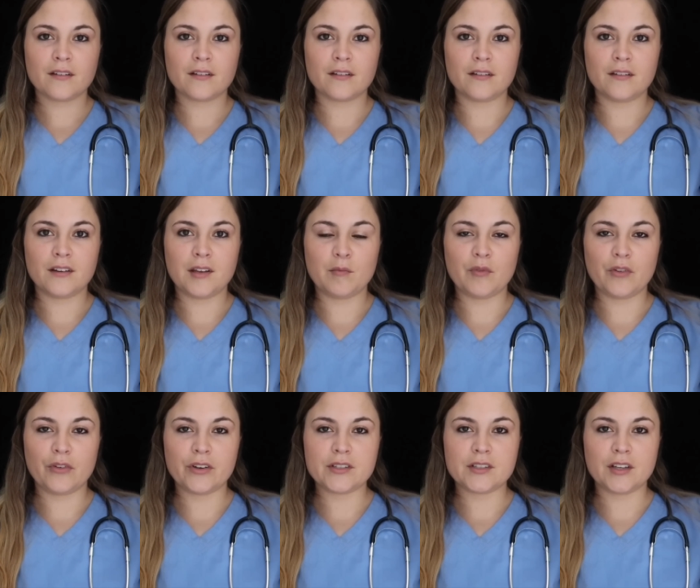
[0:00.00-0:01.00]
Good. Keep
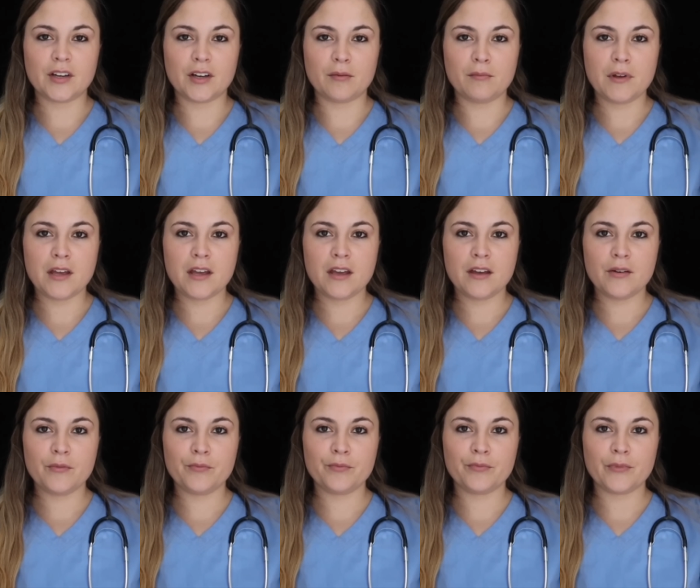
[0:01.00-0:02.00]
focusing on me.
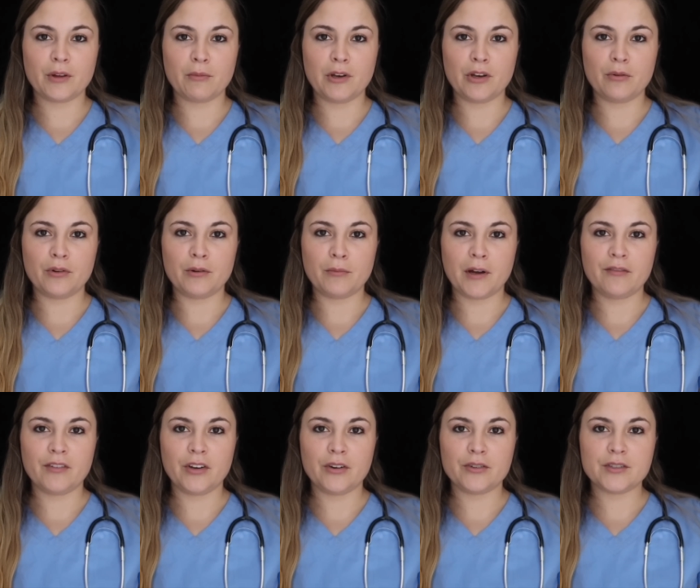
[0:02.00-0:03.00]
Let me know when my
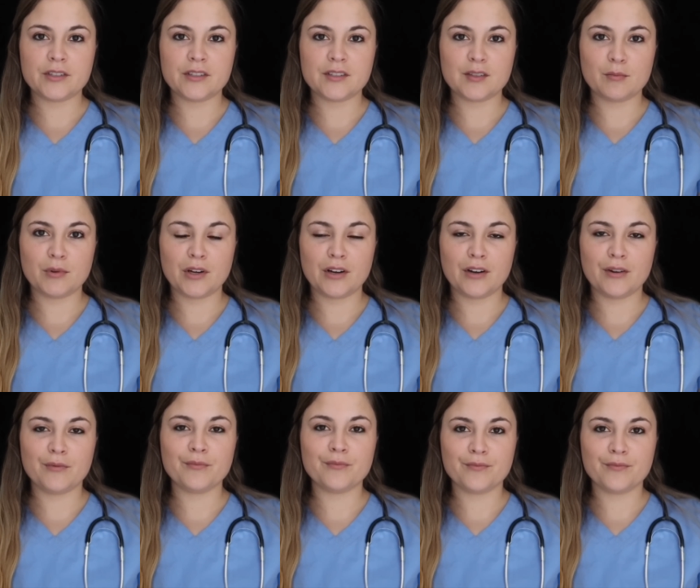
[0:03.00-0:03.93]
fingers disappear.